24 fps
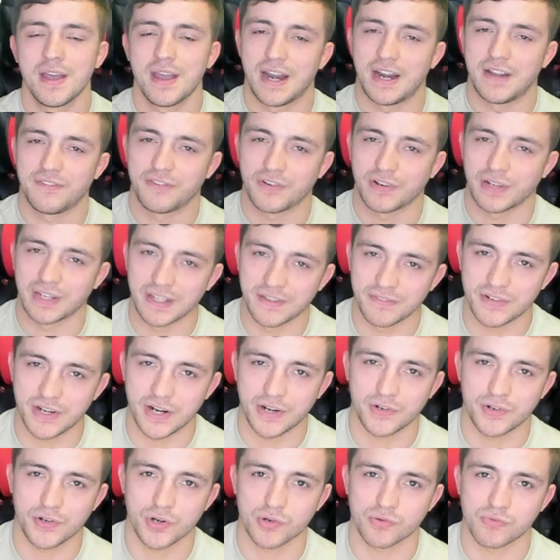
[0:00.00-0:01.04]
And if you're living
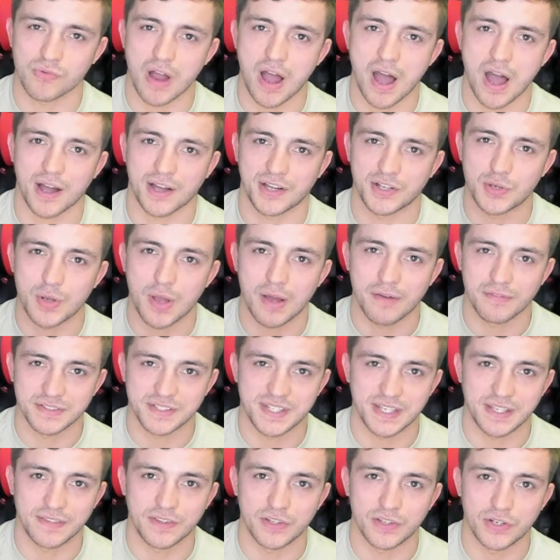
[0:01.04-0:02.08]
under a rock and you haven't
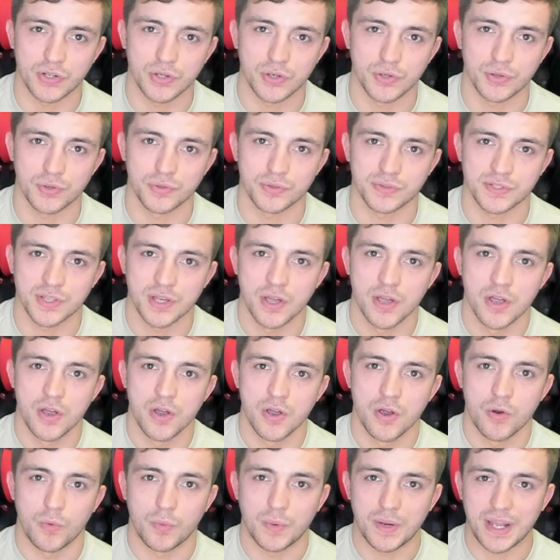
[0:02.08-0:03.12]
seen the news,
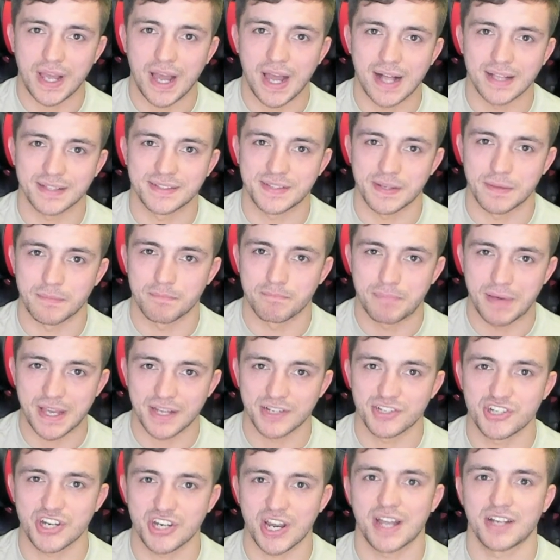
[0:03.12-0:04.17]
we got some
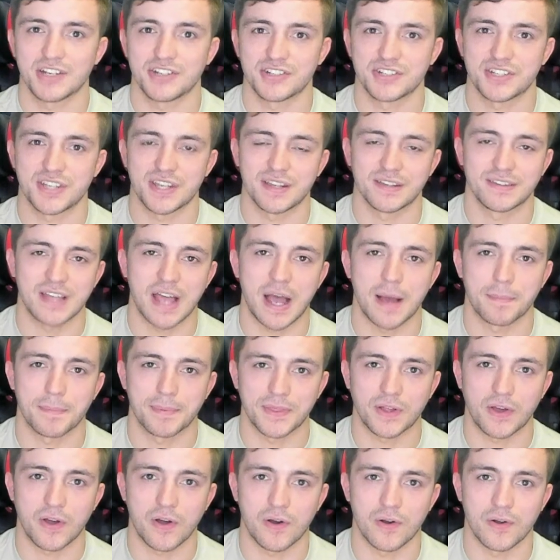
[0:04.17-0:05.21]
big changes to the top of
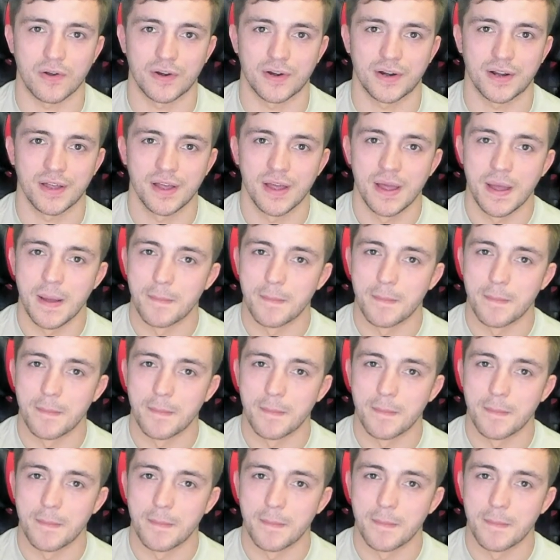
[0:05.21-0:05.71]
the card.